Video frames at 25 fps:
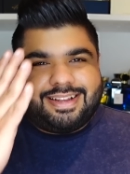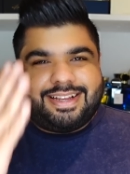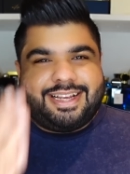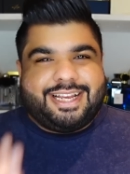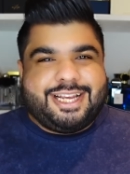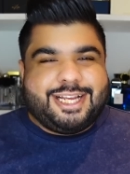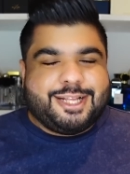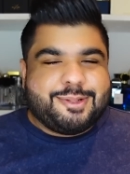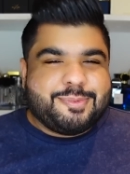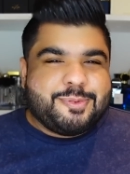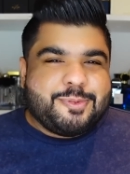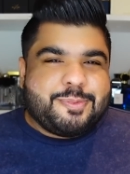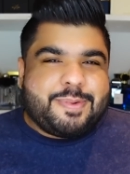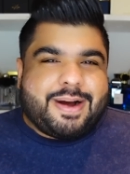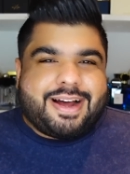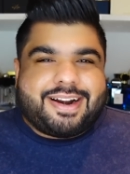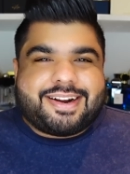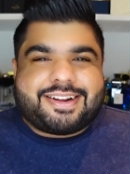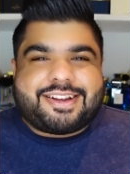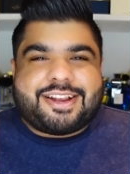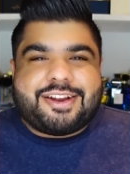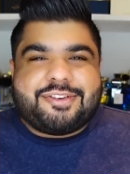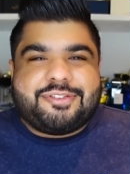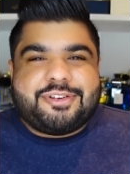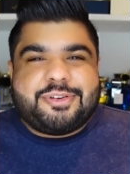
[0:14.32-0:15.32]
Eid
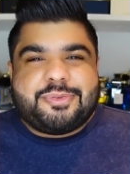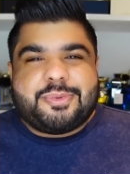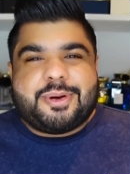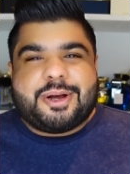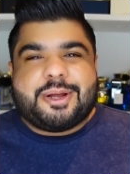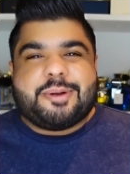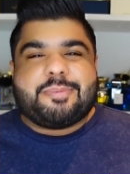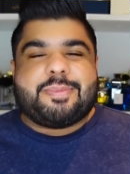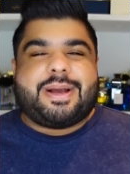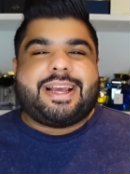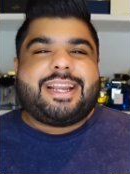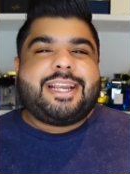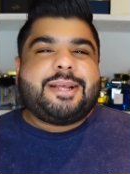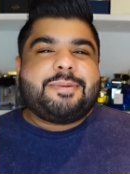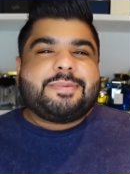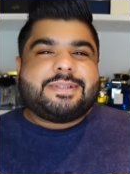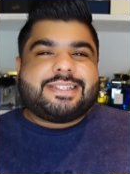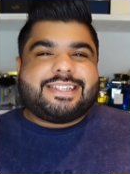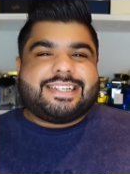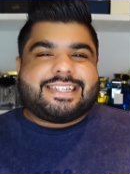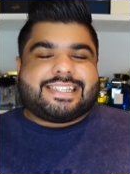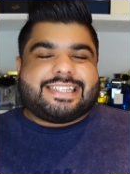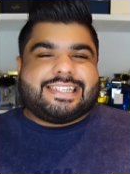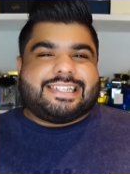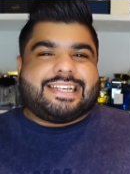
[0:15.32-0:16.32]
Mubarak everyone, my name is
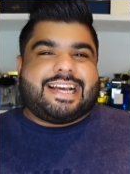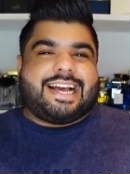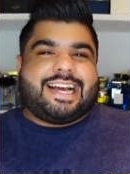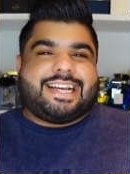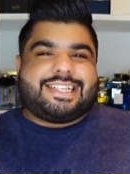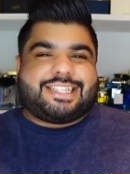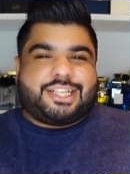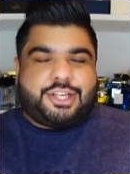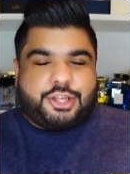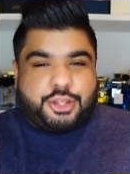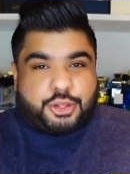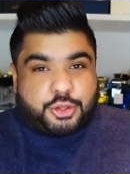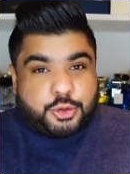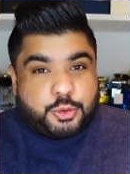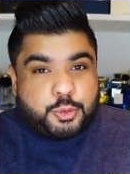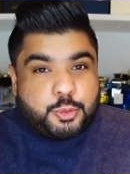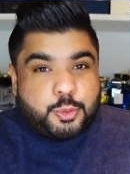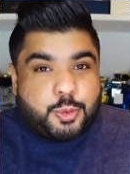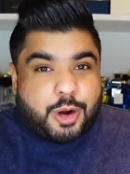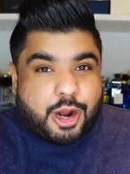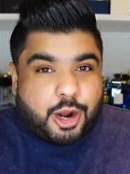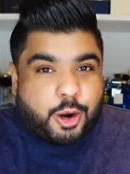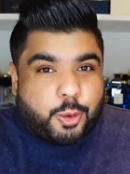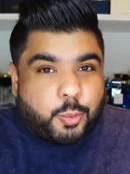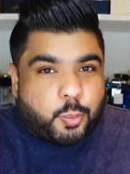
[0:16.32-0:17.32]
Nixon Dice and
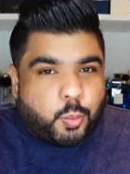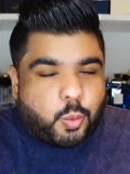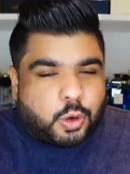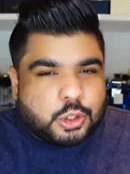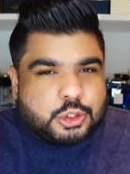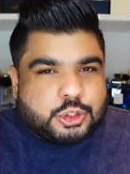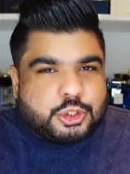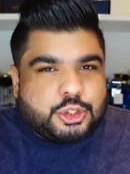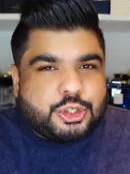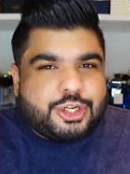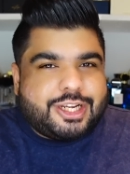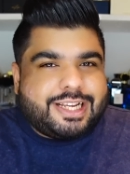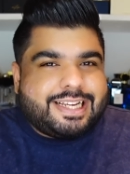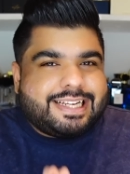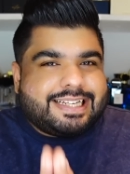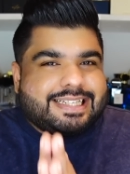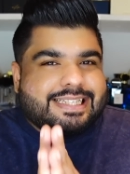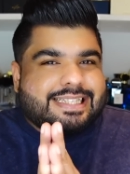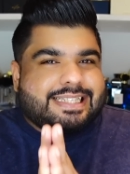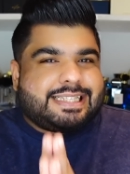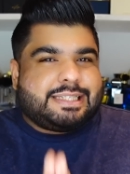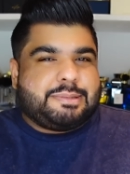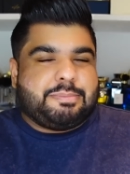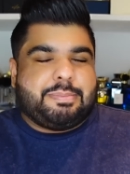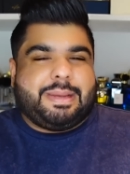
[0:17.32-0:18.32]
you are watching
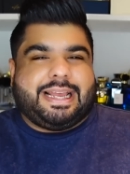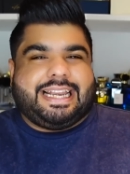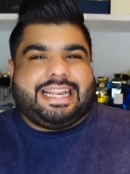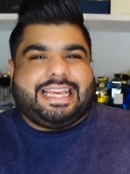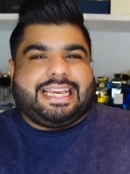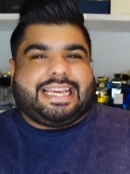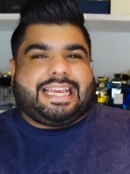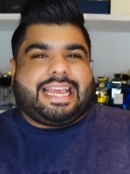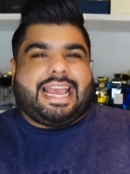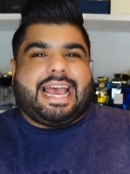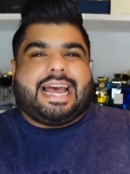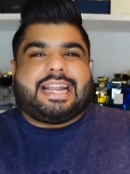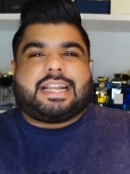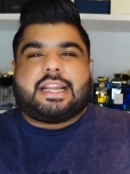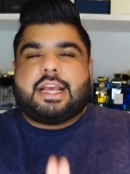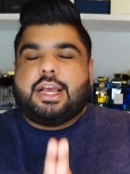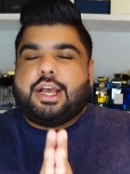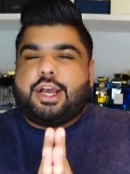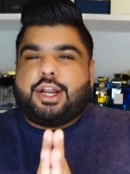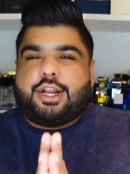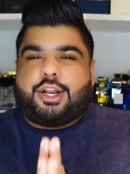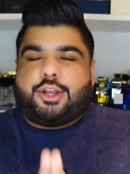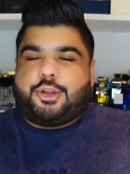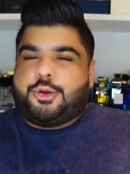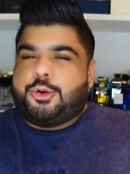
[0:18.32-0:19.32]
Smelly Cat.
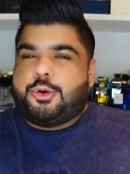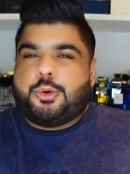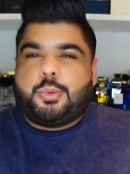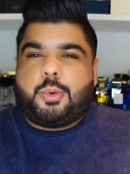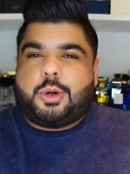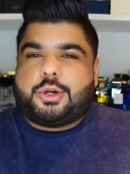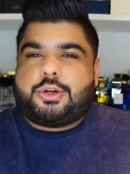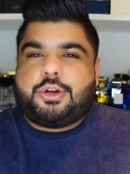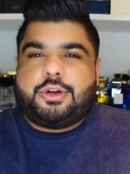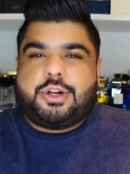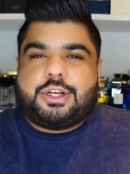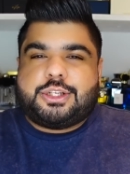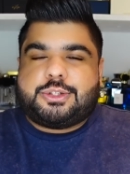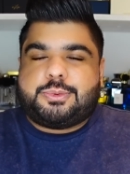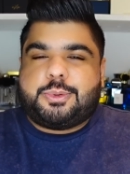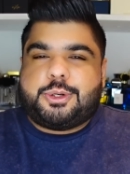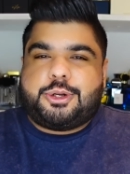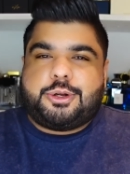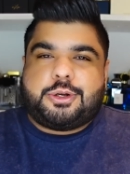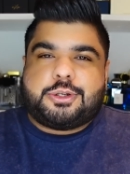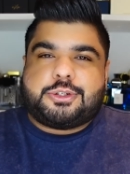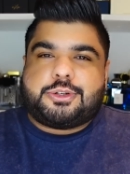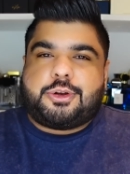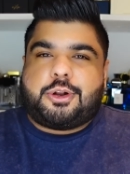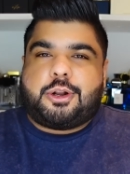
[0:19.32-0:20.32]
Now you know what today's
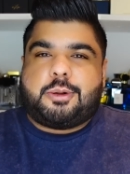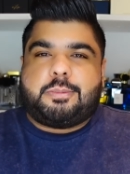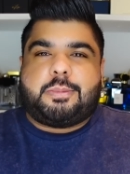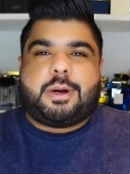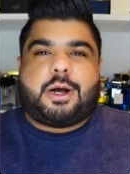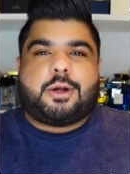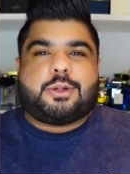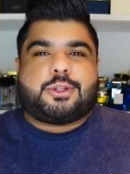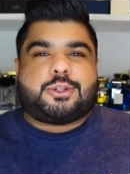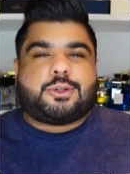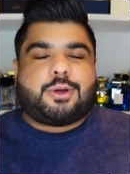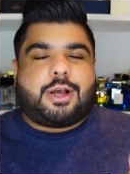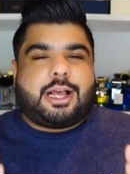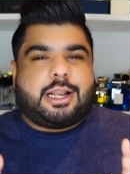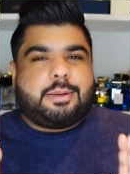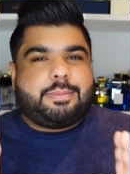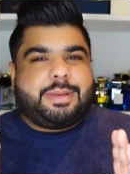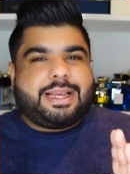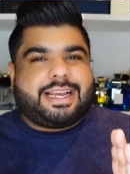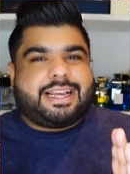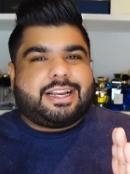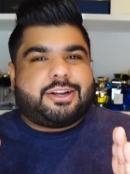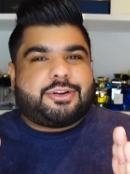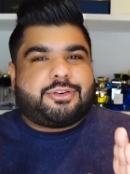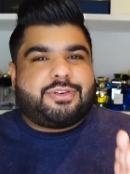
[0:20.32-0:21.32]
video is all about so I'll
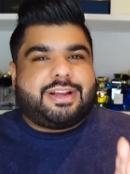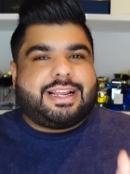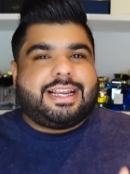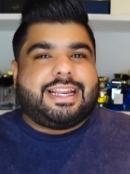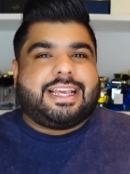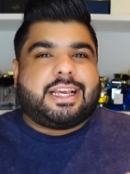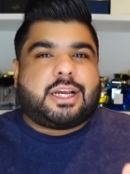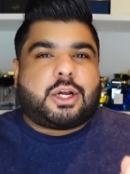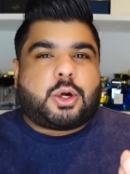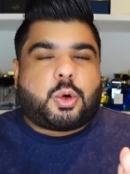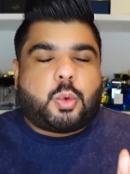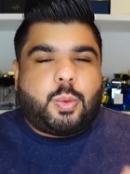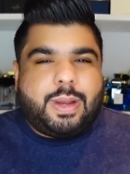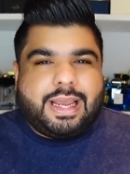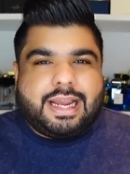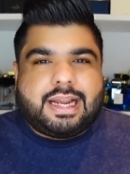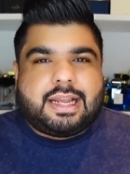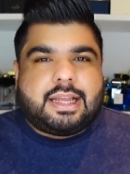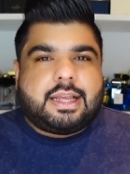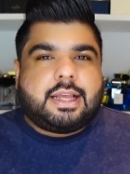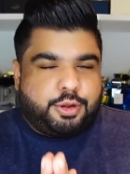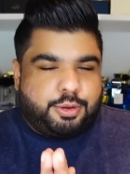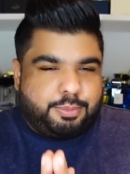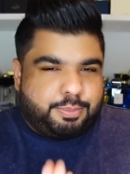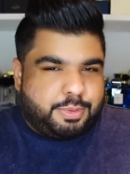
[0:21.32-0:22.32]
make it really
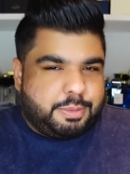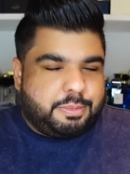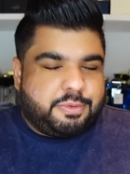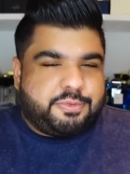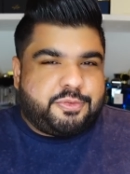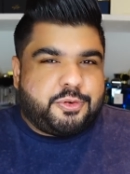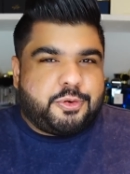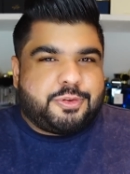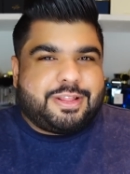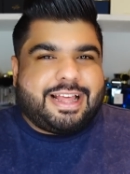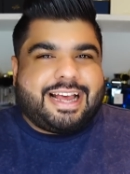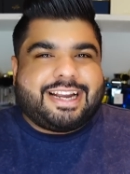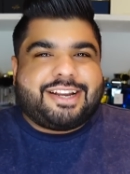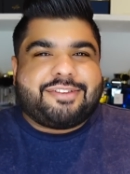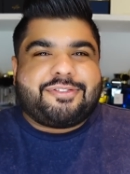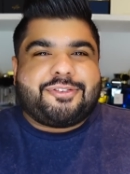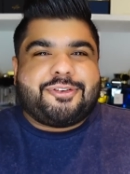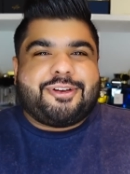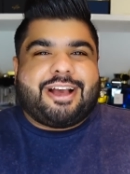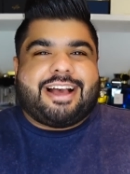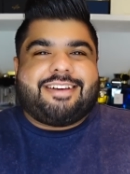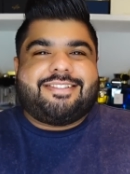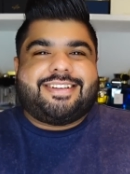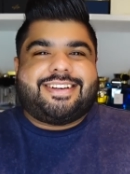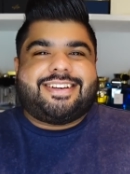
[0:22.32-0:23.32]
quick. But before that, if
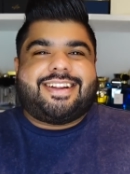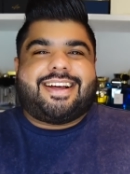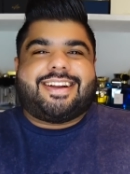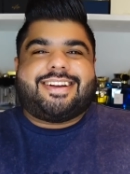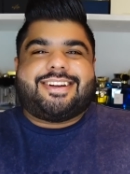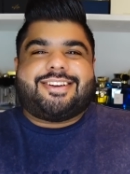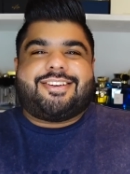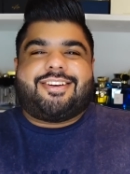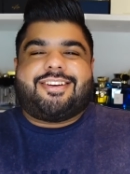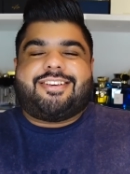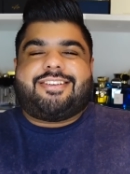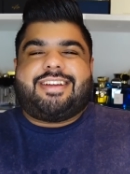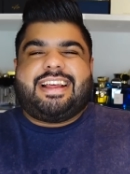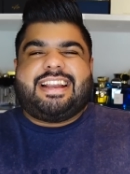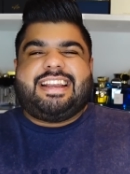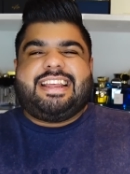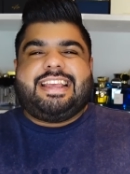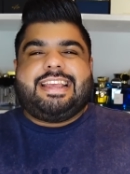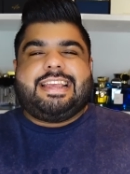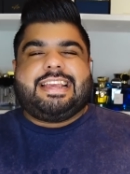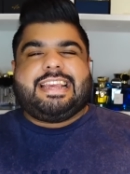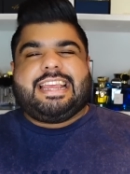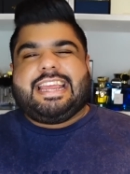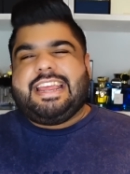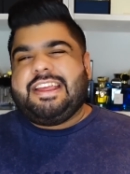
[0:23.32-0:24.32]
you haven't done it
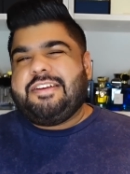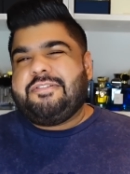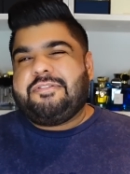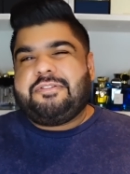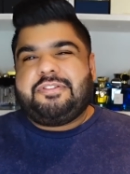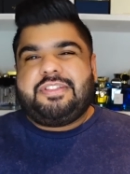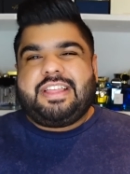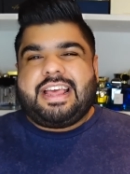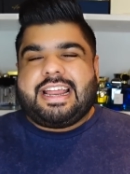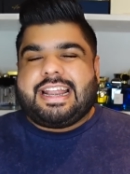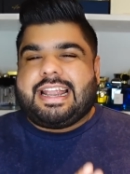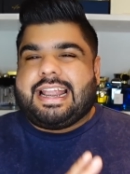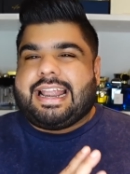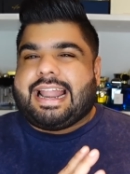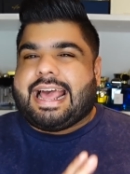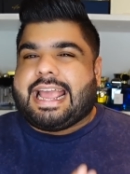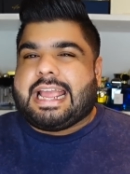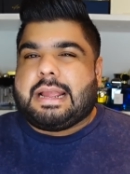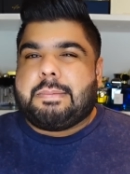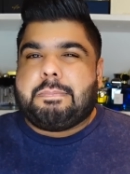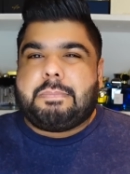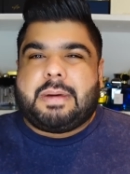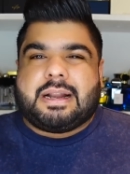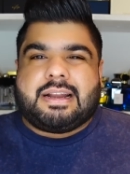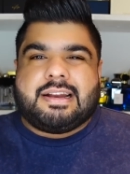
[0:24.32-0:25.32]
already, give that
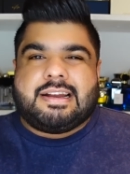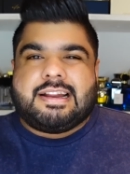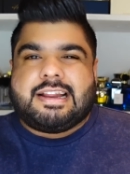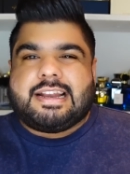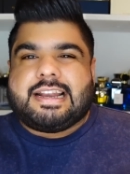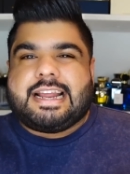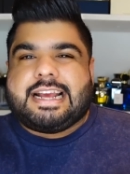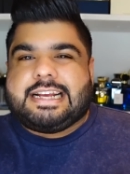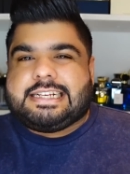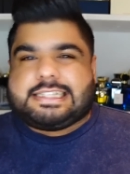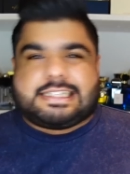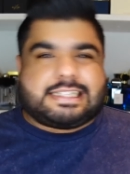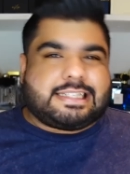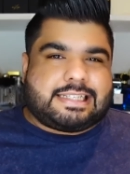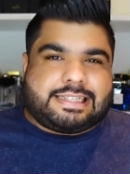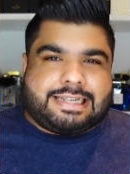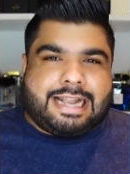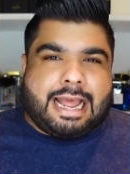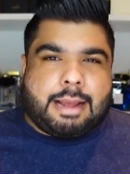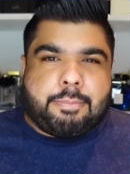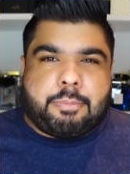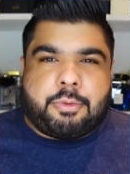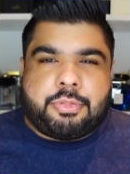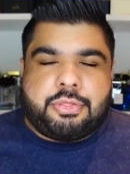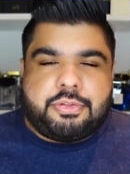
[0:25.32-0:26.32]
like button a nice
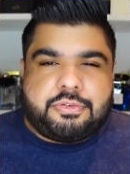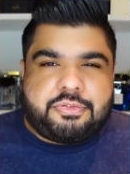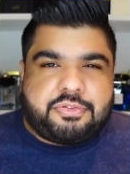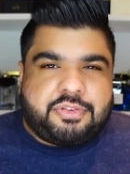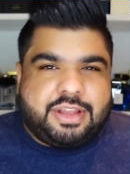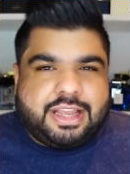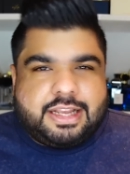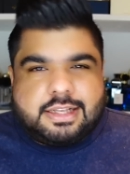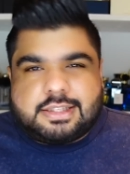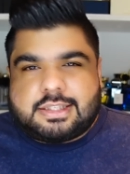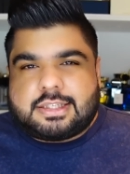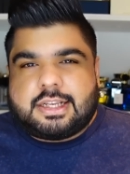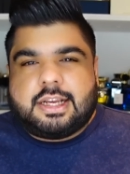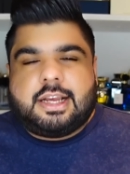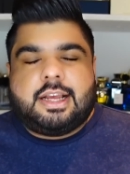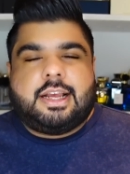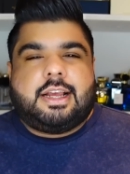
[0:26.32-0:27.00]
slap on the face.